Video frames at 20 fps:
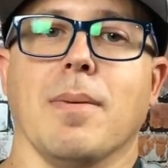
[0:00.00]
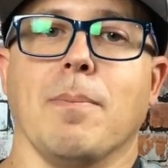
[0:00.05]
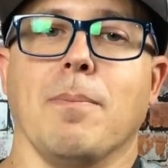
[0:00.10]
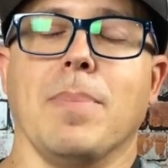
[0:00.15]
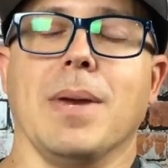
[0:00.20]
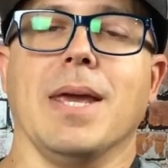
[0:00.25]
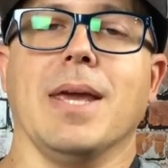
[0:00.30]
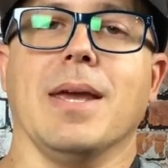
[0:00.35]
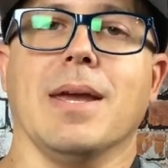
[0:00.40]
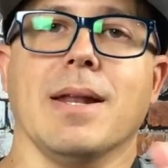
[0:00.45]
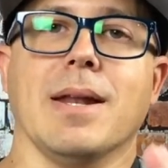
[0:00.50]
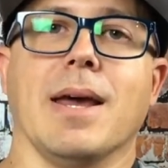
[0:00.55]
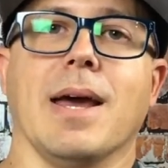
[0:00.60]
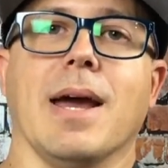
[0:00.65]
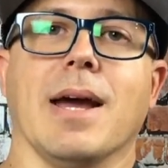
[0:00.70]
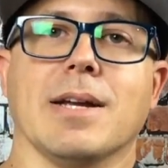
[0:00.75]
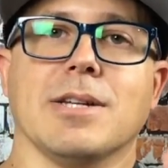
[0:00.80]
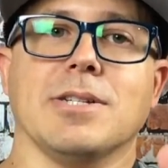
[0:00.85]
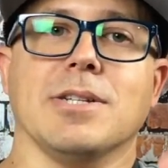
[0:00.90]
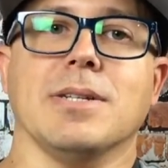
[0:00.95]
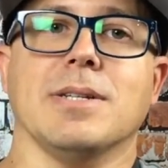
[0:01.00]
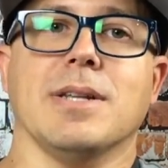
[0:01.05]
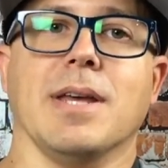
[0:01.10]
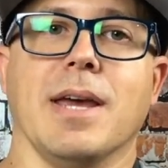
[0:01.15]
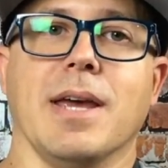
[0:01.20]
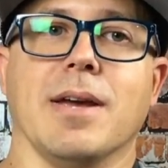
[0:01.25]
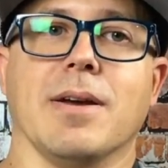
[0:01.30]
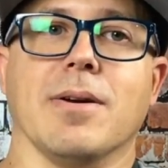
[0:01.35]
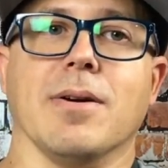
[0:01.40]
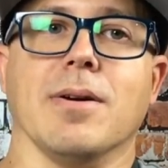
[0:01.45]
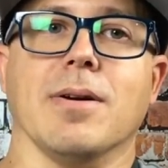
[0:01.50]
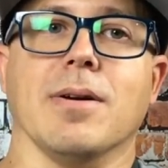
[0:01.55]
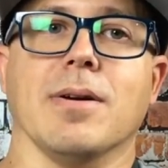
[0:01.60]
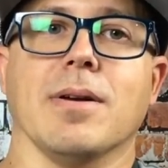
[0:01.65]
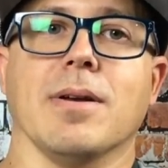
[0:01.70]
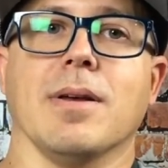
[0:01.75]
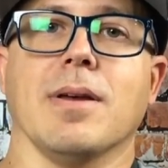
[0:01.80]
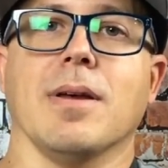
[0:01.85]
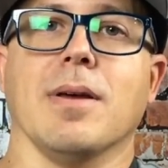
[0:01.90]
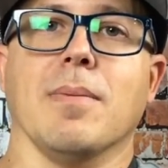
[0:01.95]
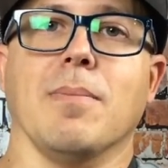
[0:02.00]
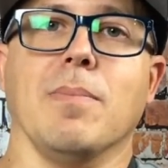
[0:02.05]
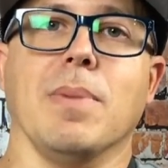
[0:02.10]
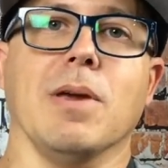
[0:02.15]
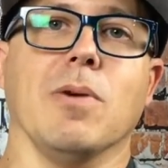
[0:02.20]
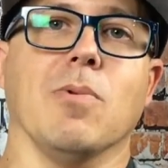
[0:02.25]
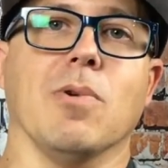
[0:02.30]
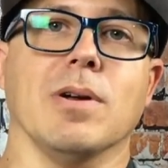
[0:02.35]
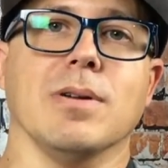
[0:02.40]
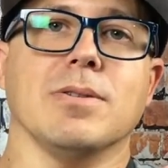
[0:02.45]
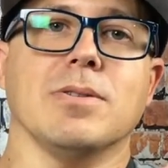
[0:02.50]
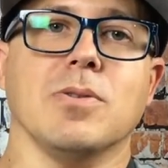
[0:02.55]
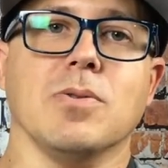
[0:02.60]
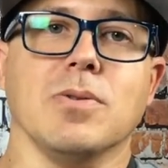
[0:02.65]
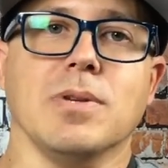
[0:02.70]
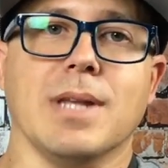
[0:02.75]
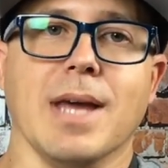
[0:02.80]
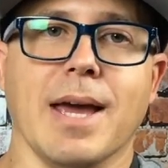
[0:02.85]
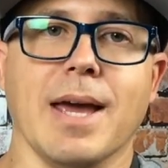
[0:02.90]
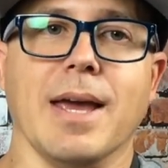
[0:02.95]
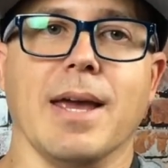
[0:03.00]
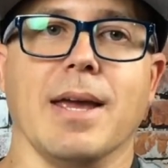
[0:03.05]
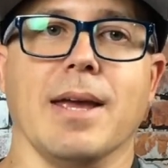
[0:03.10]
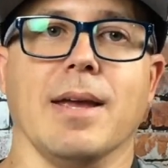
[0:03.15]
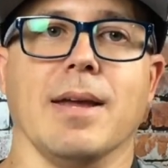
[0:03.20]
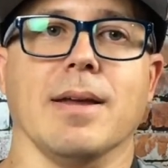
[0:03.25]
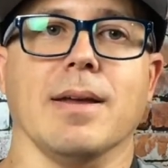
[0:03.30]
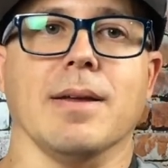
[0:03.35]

Be an action taker. Be one today.